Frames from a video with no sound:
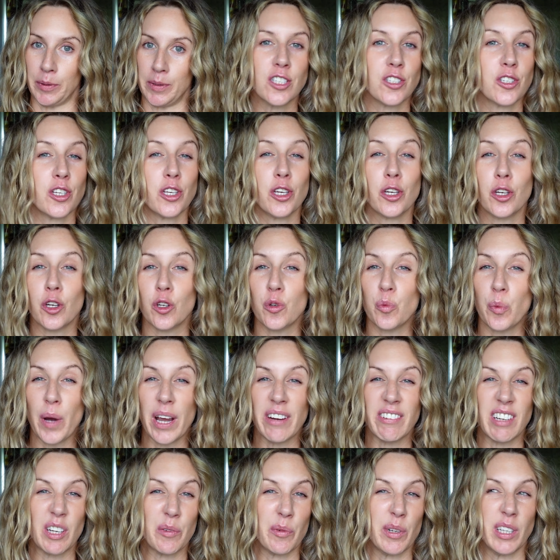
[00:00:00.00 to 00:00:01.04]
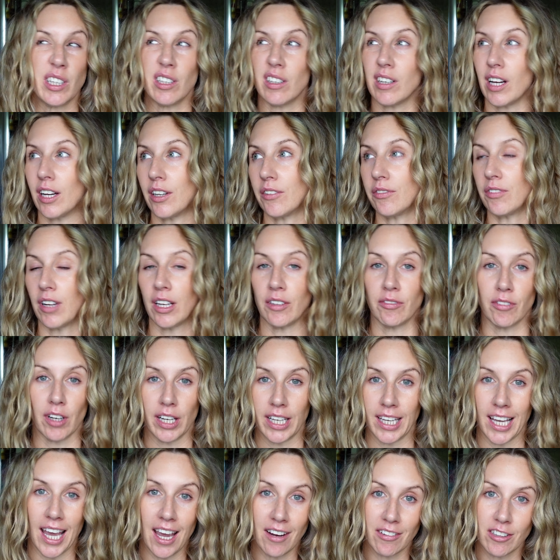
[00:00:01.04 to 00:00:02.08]
So you could wear it when you're kind of like
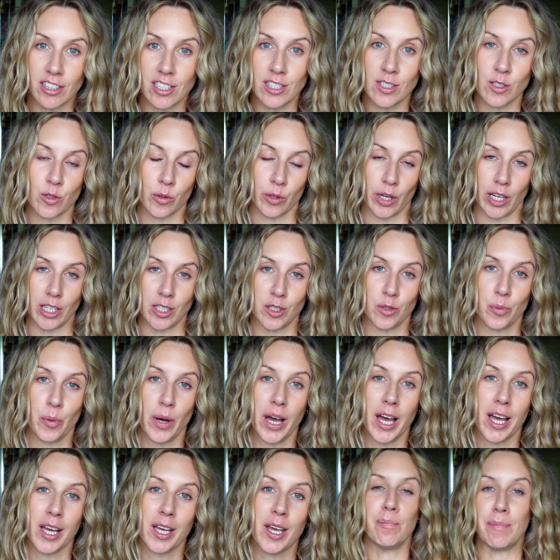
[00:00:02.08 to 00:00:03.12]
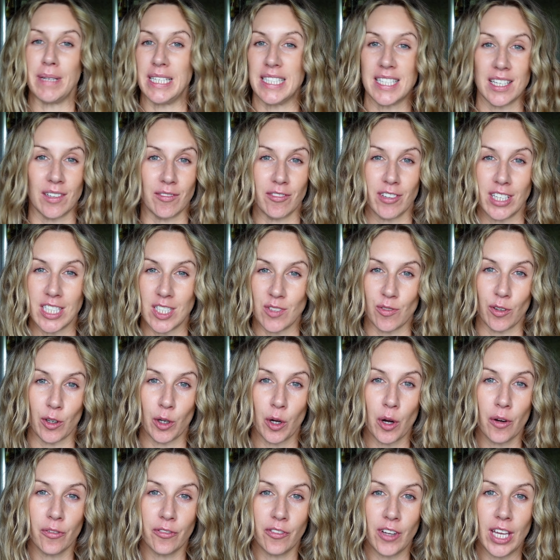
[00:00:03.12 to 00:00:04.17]
running errands or going to work, meeting friends for a
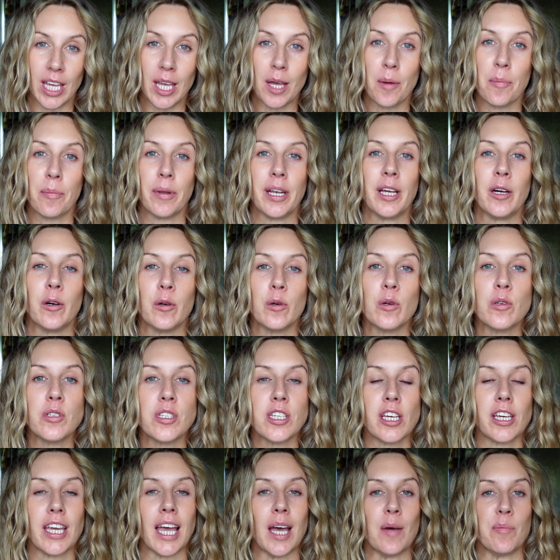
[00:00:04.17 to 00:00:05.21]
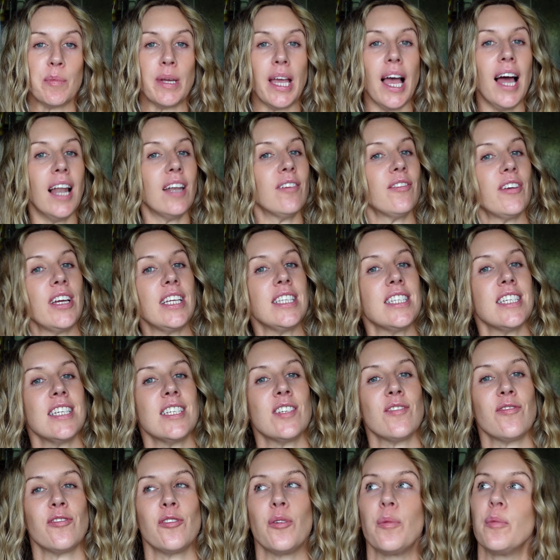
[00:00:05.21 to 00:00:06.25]
coffee, but it also can be elevated
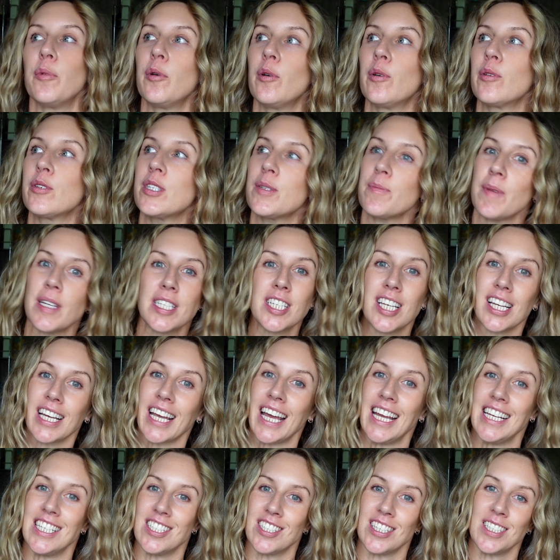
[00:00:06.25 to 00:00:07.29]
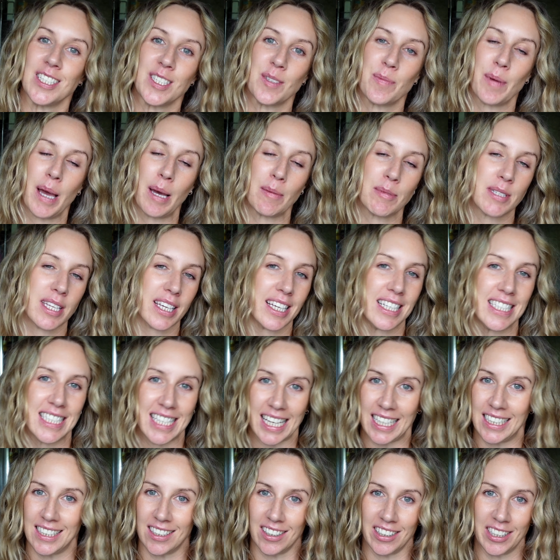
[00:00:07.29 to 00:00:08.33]
for more special occasions, perhaps like a
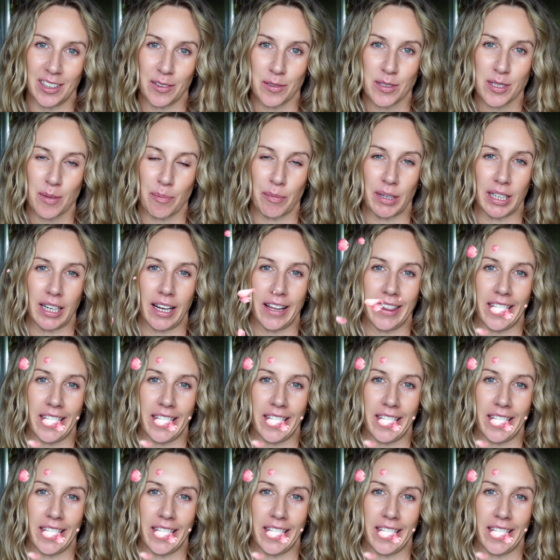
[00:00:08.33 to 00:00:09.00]
date night or something like